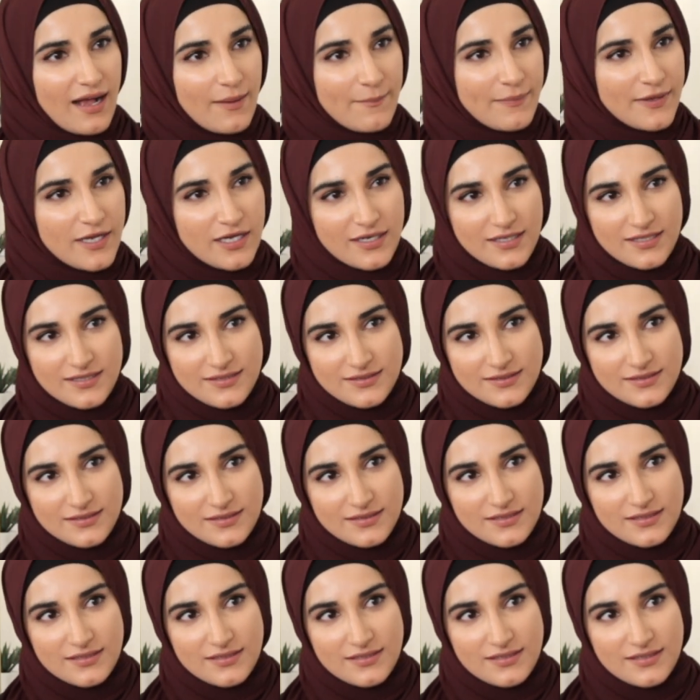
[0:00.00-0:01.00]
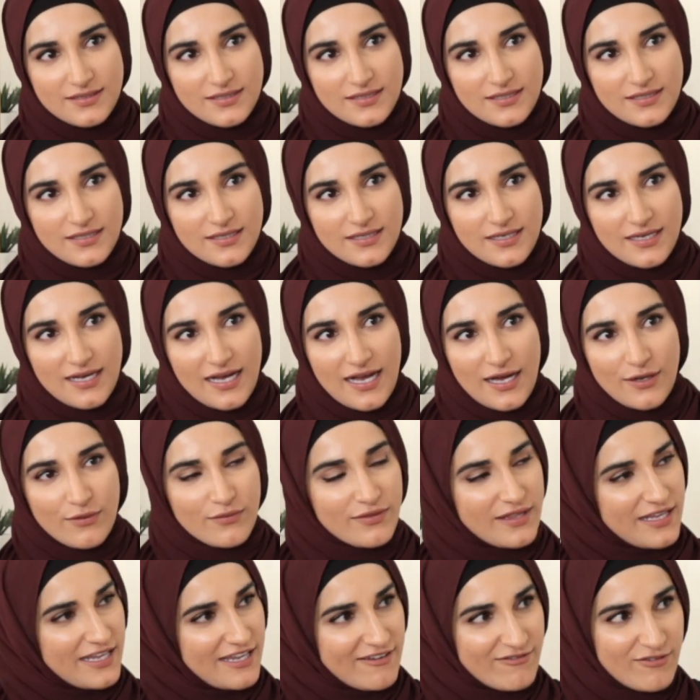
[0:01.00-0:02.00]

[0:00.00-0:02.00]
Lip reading: because I don't think